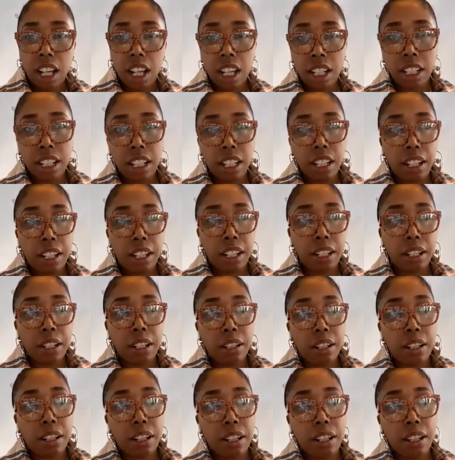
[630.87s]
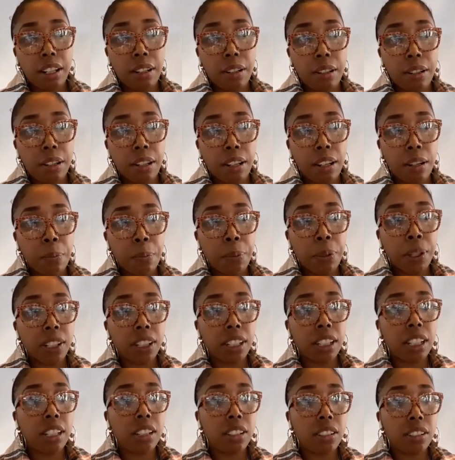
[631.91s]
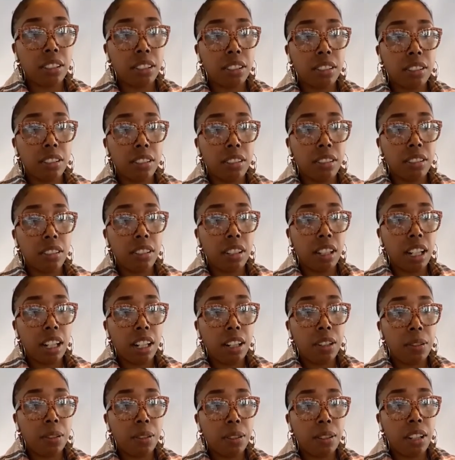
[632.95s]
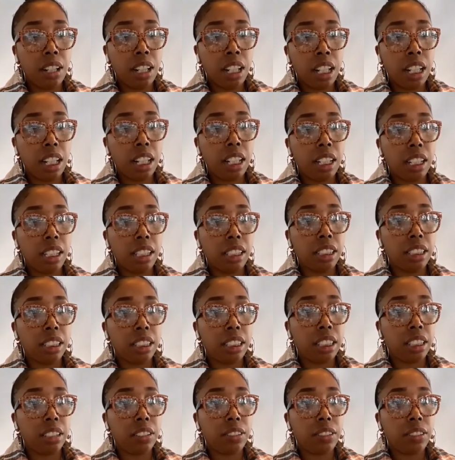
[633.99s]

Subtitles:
And then political is,